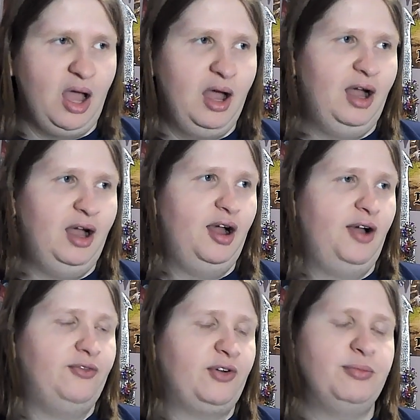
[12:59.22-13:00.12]

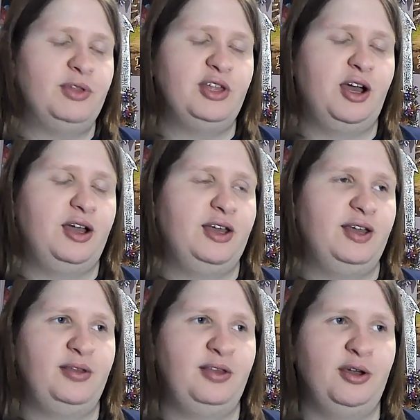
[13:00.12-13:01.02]
uh, from the
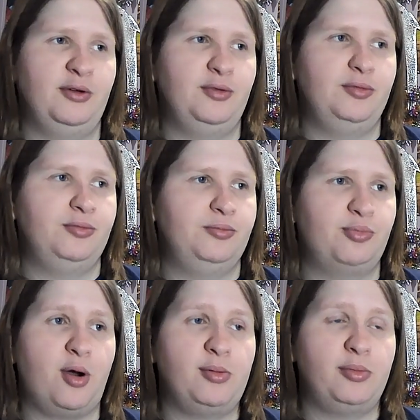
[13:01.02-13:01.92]
time, you know,
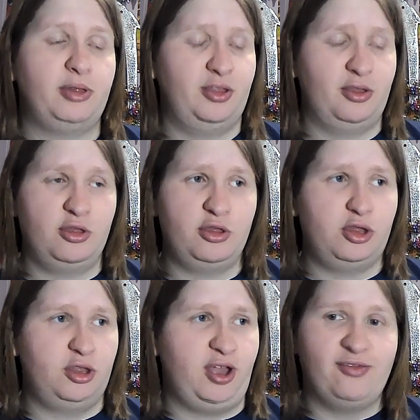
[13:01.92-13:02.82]
probably since
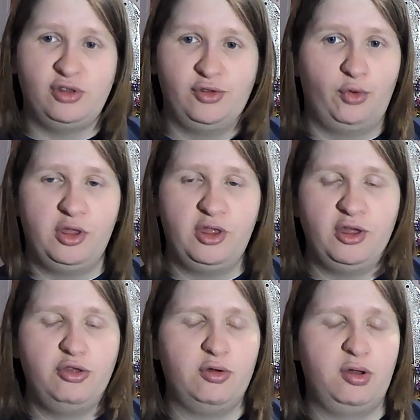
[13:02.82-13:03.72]
just after the Void
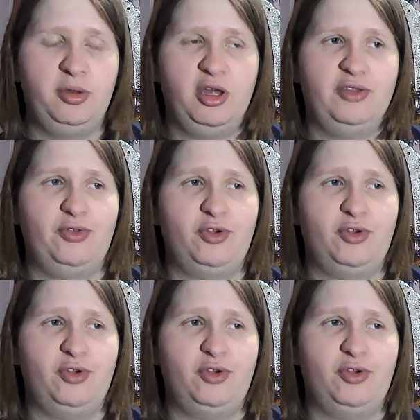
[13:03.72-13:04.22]
Century because of a